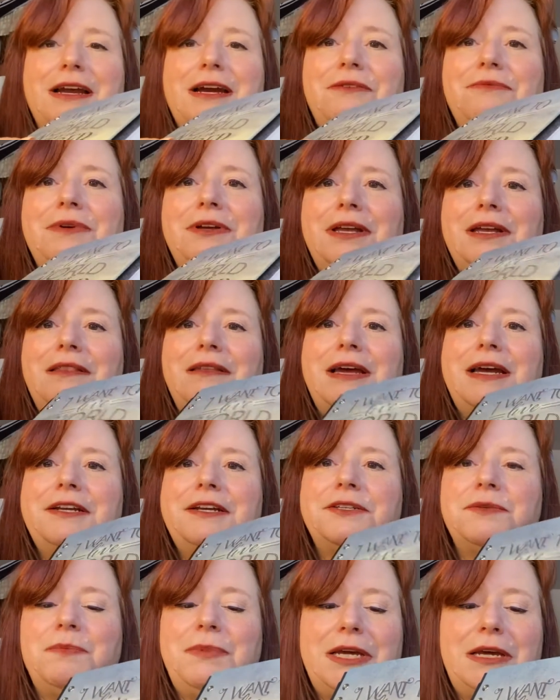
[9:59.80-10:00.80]
really
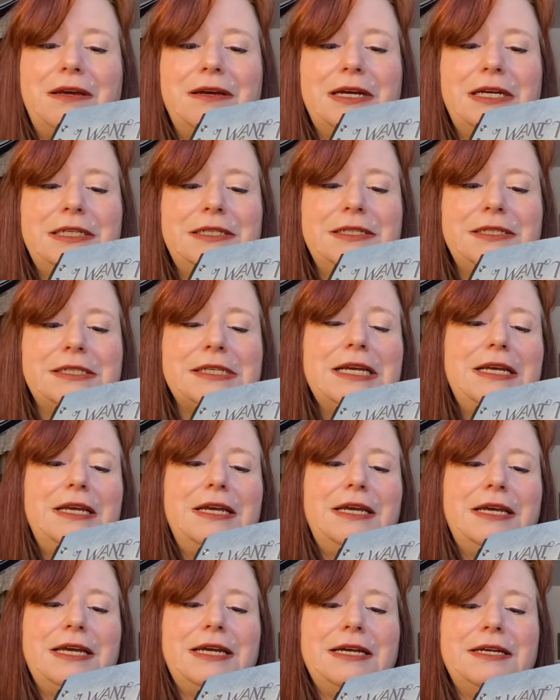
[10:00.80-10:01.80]
liked because
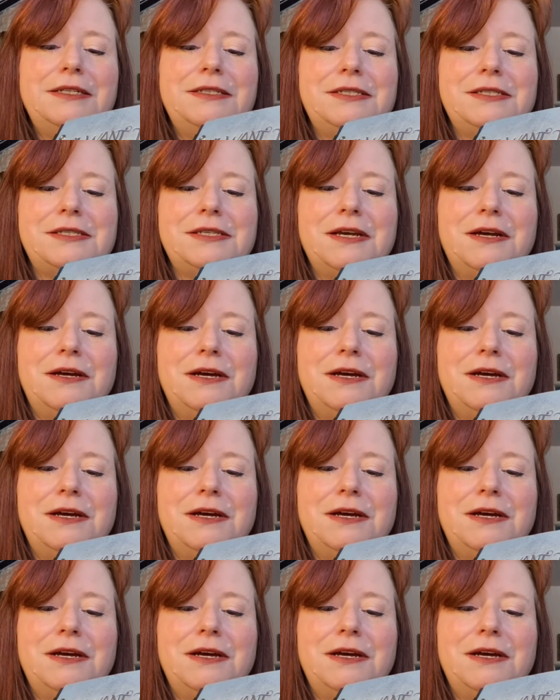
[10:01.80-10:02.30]
it's